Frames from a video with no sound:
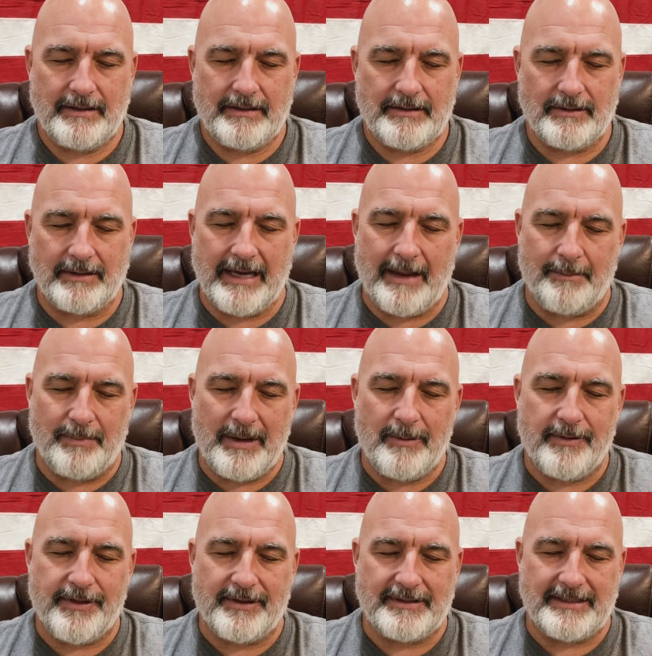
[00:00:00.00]
So God, be
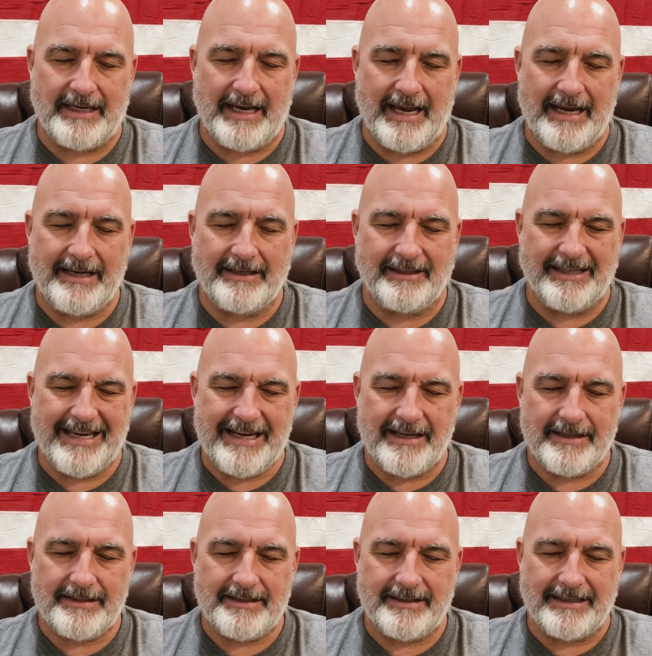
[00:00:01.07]
with us today. Lead
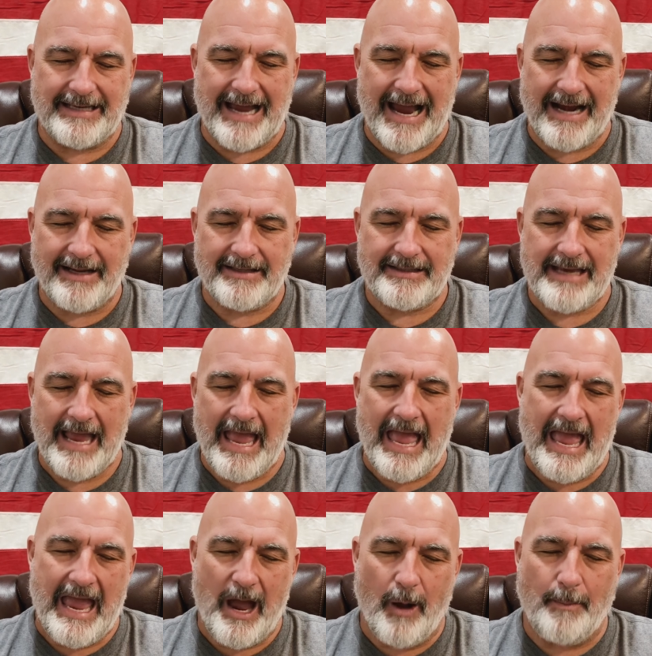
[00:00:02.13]
us, guide us.
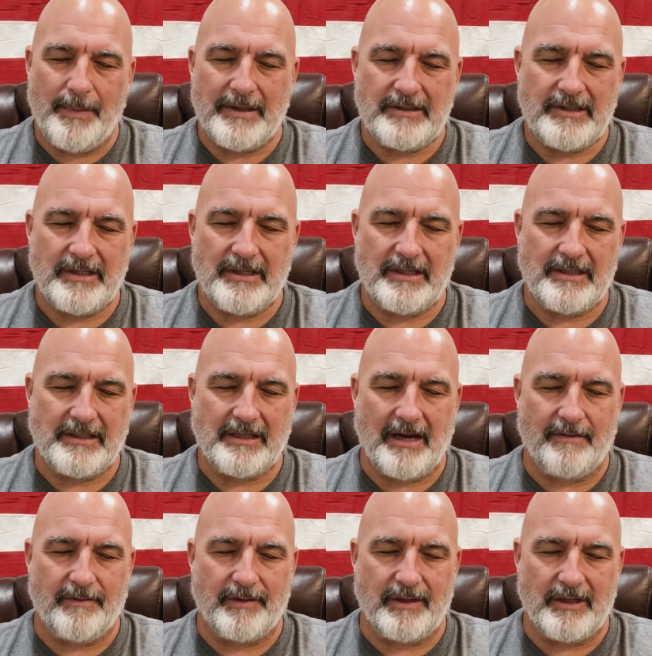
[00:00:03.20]
Help us to
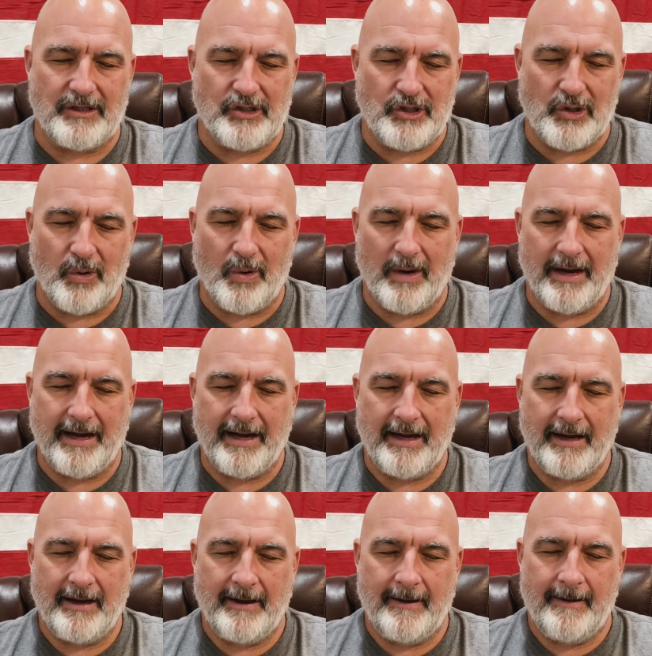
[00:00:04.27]
discover the joy
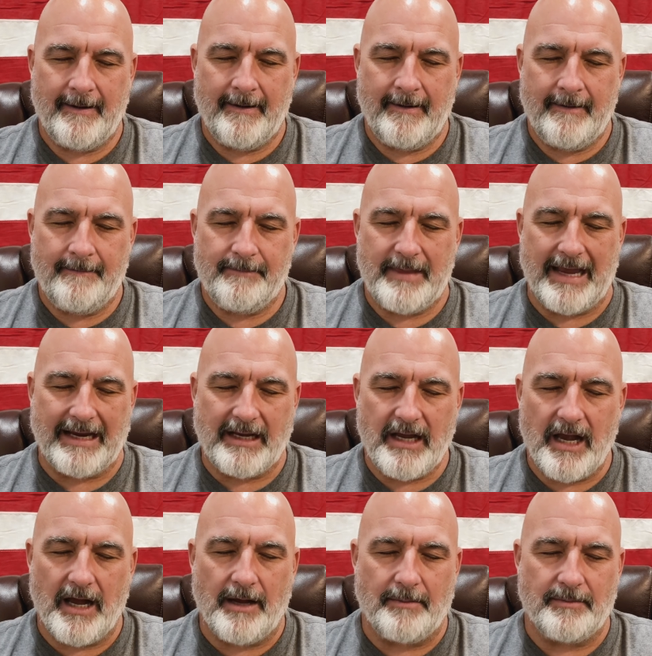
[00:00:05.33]
that
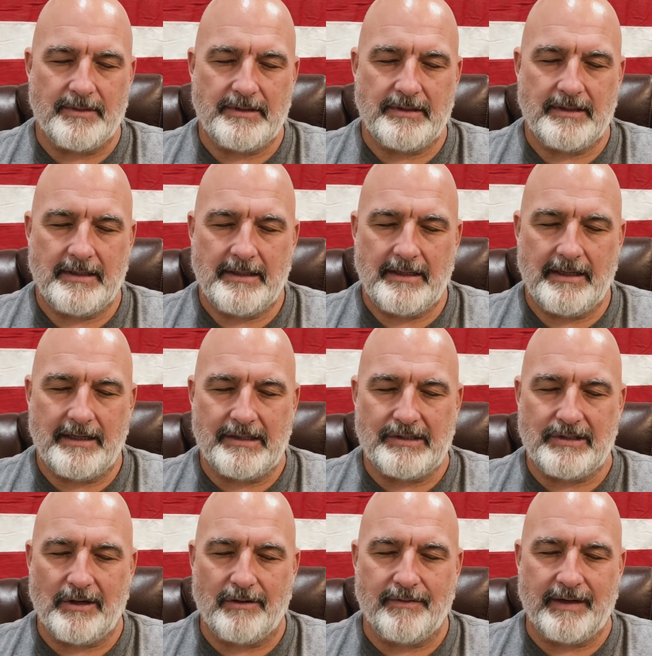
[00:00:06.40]
comes in
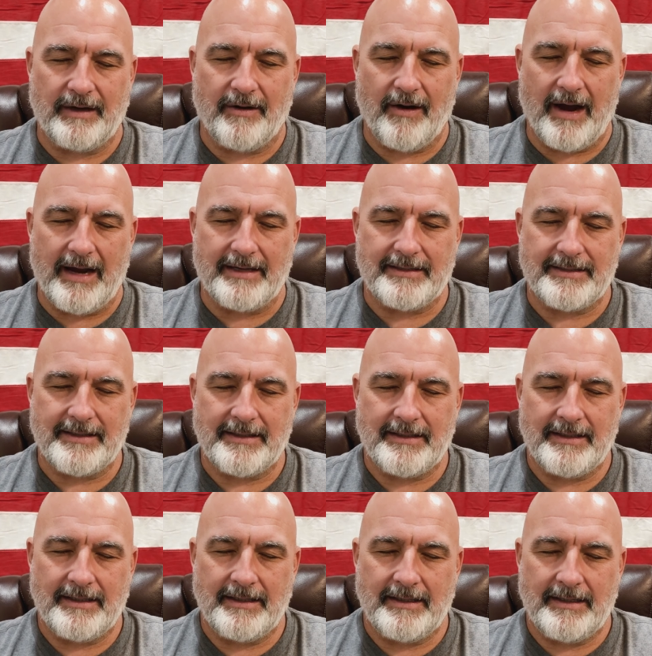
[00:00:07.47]
serving Christ.
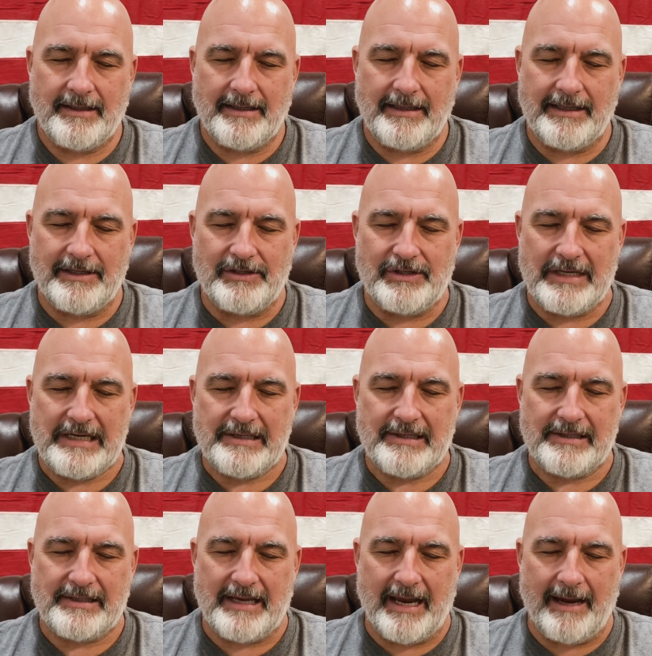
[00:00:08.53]
In
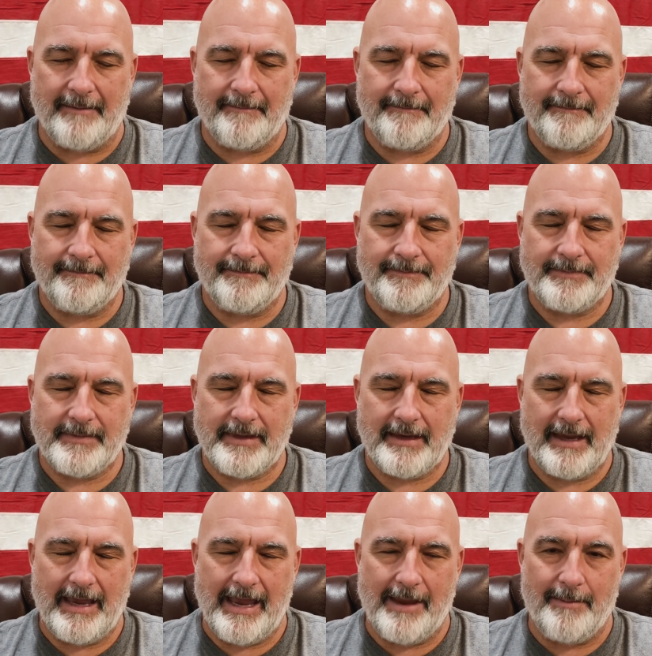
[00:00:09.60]
Jesus' name,
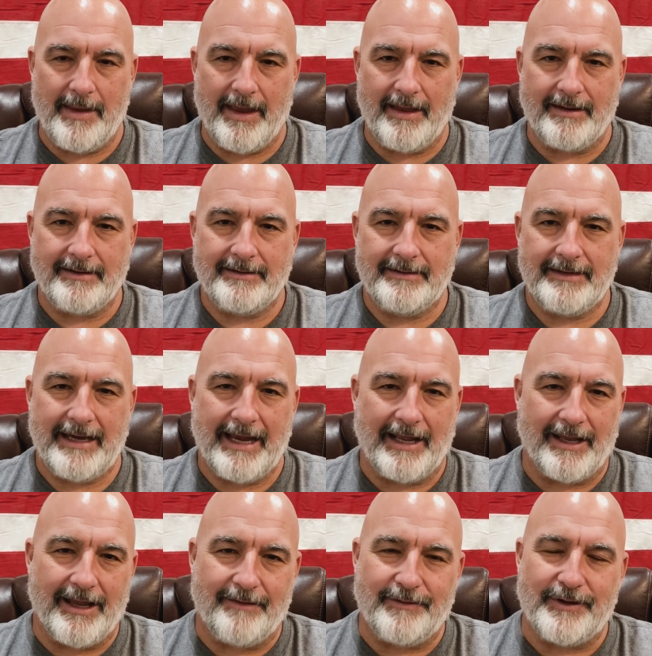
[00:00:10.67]
amen. Hey, I
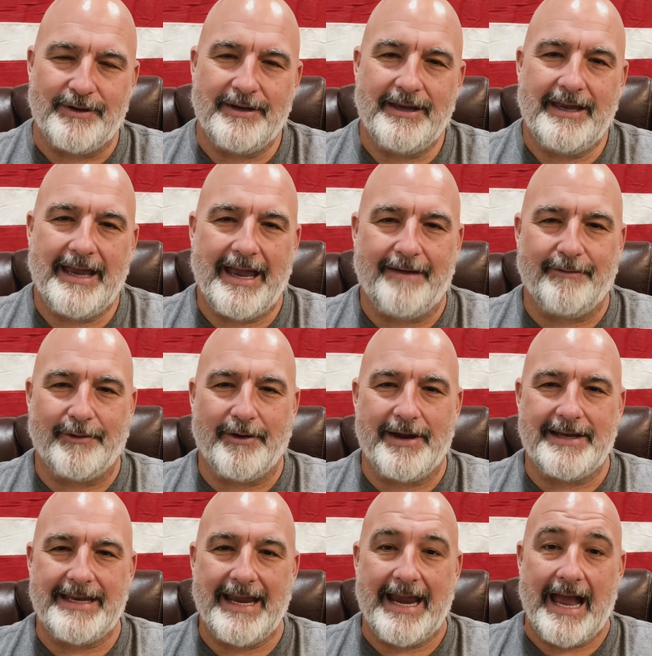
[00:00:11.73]
love you. Have a
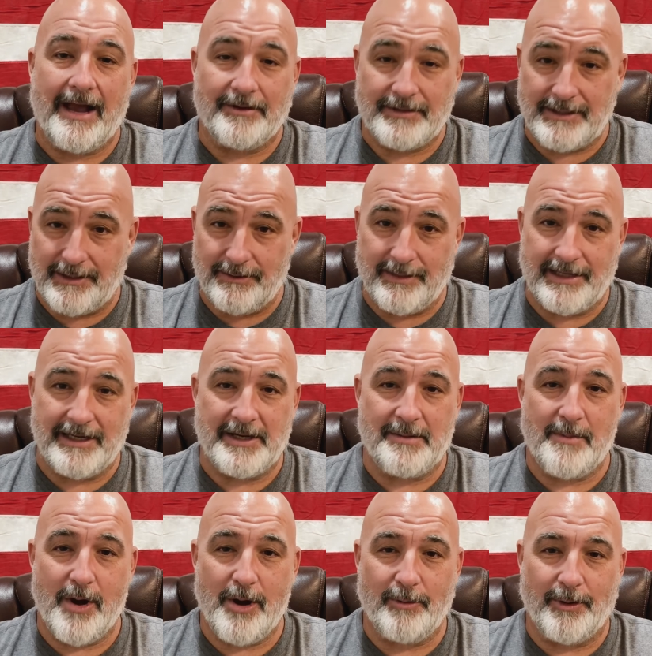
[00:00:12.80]
great day. I'll see you again
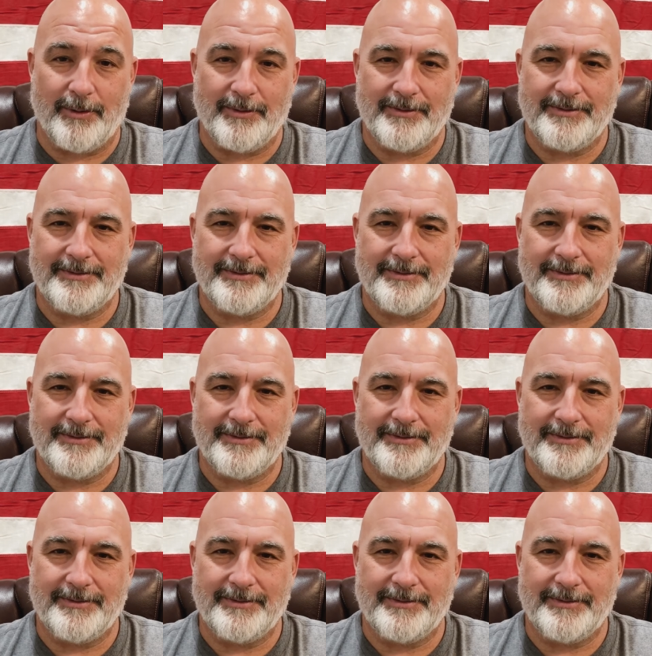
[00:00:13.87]
tomorrow.